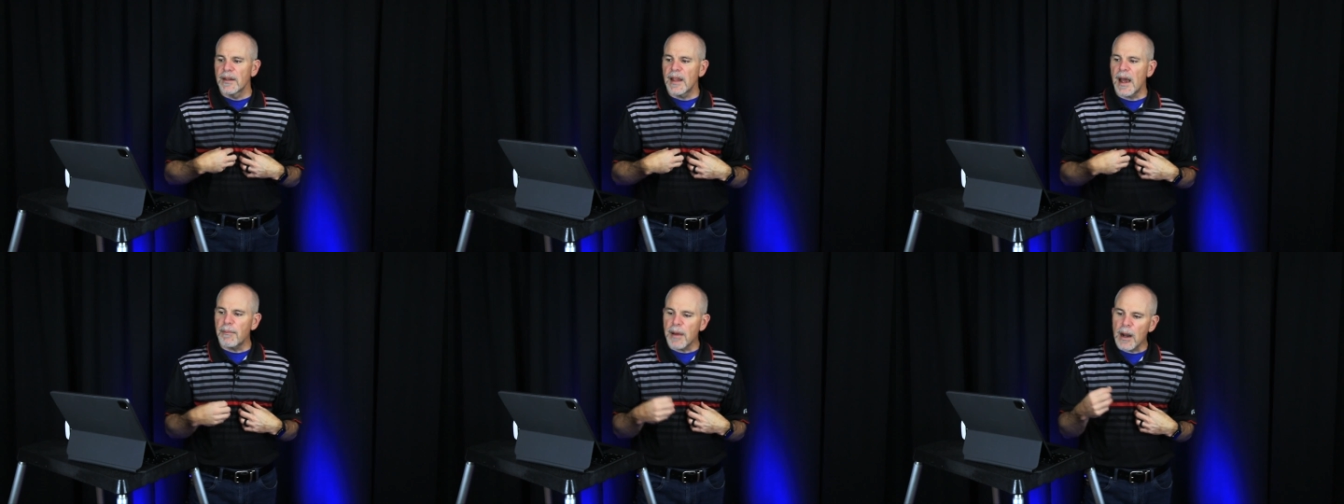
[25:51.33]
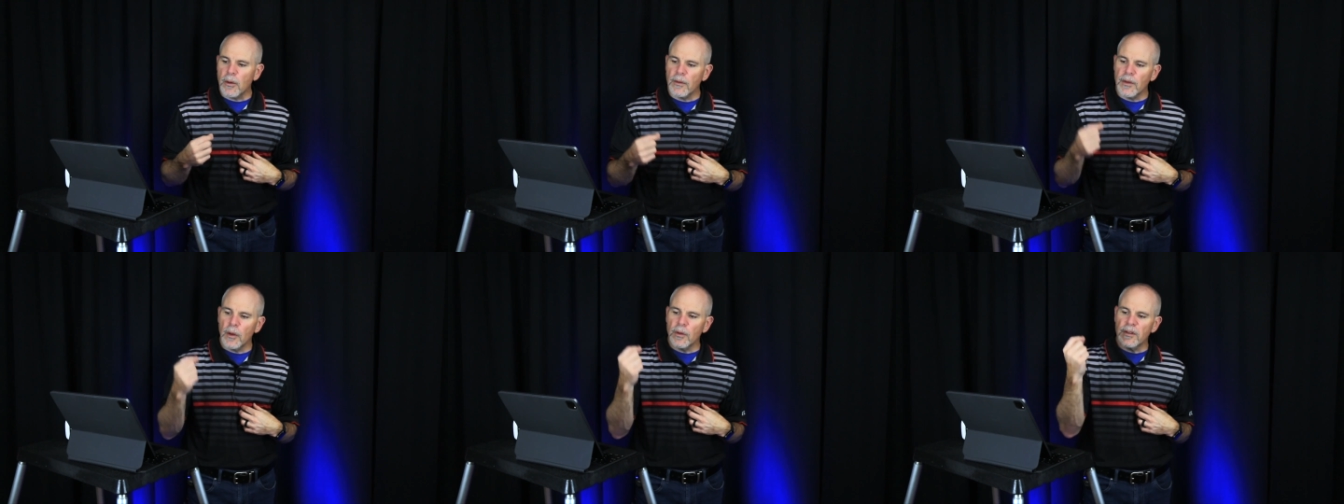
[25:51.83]
That power
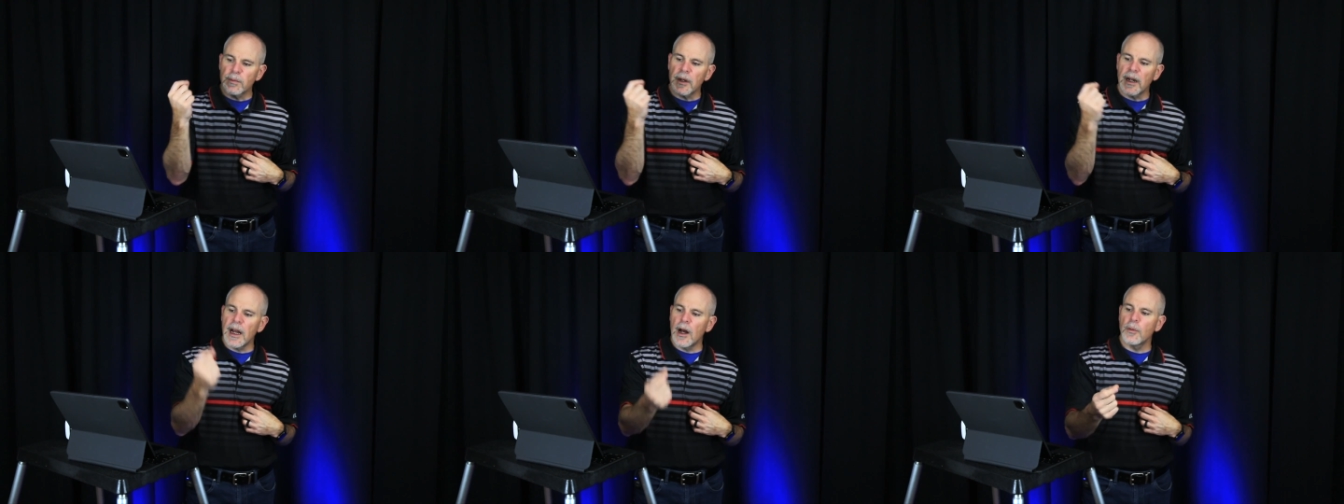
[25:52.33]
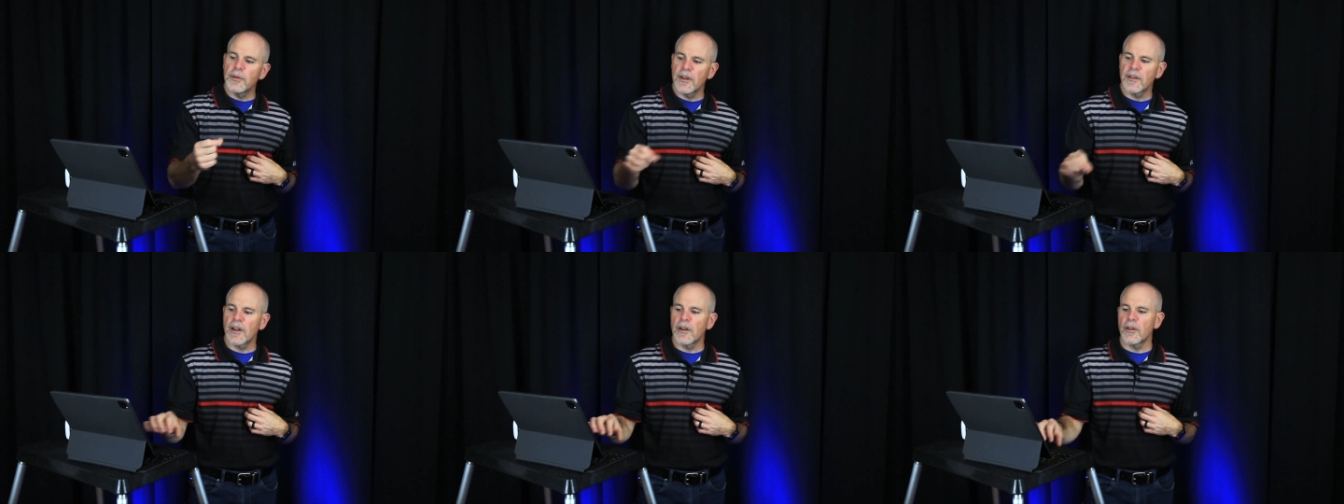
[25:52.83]
of the Holy Spirit helps
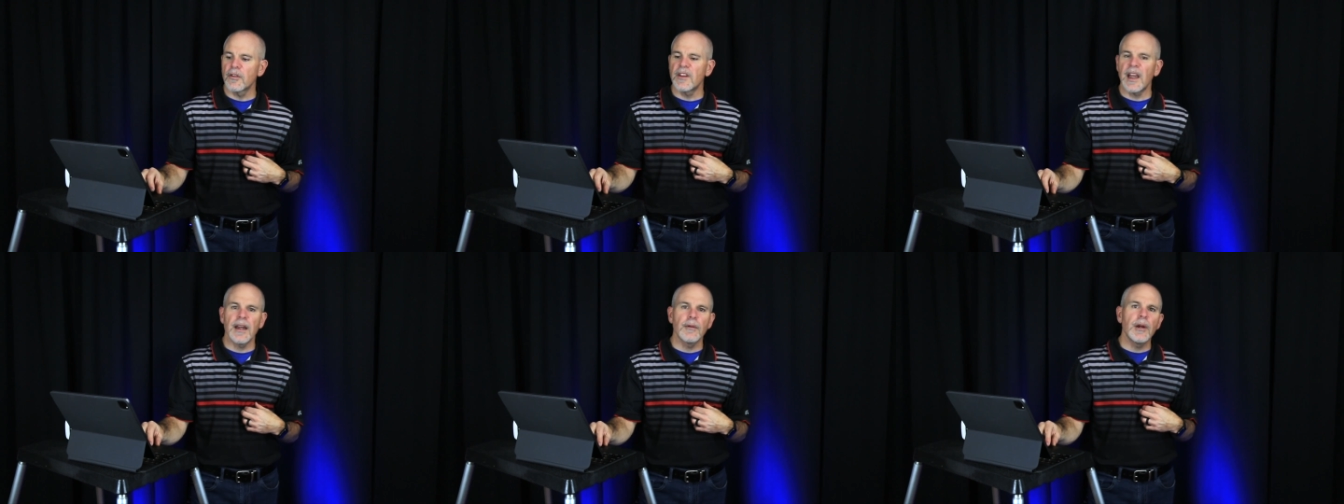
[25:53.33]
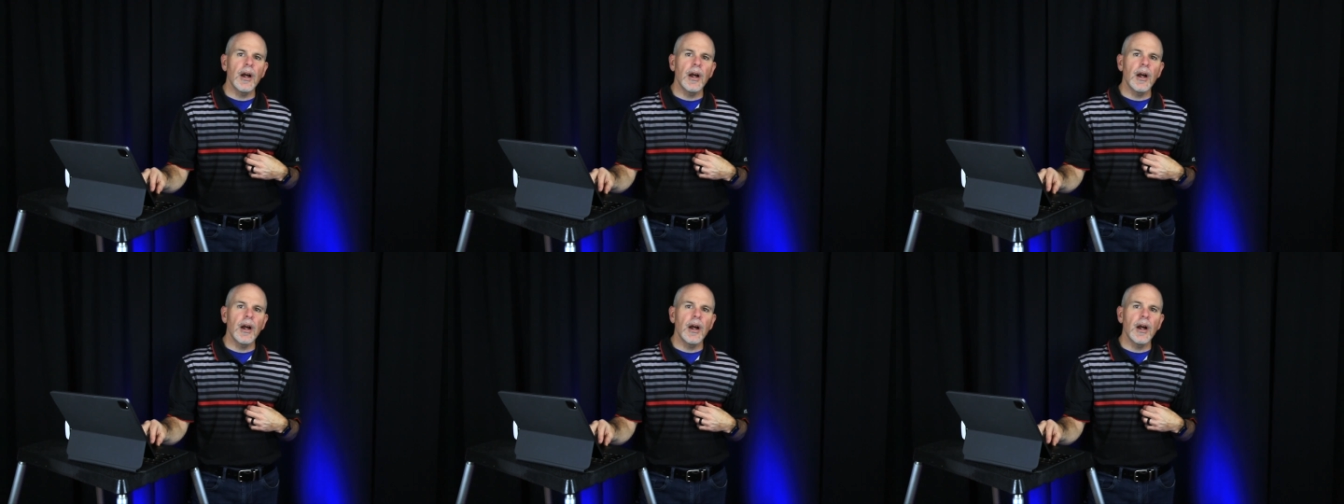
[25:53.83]
us to understand.